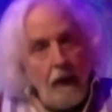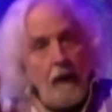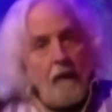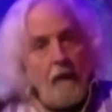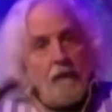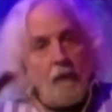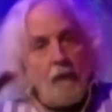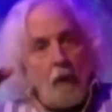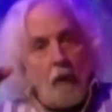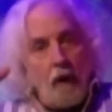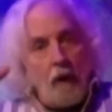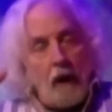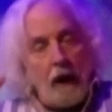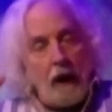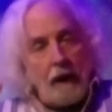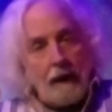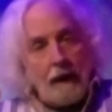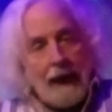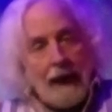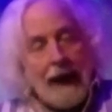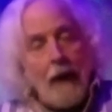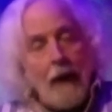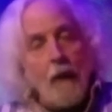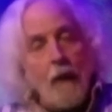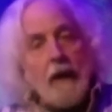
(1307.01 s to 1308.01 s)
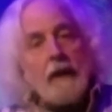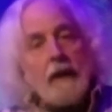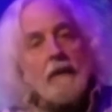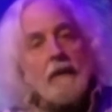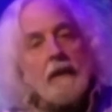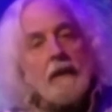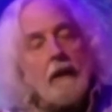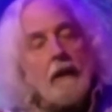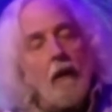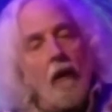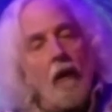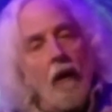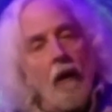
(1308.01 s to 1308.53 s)
for allowing
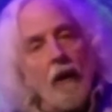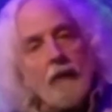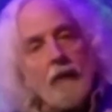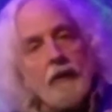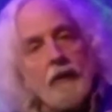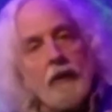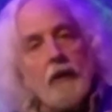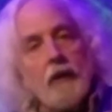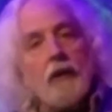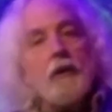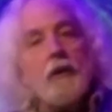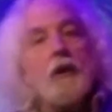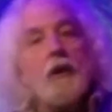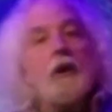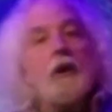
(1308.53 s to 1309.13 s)
the author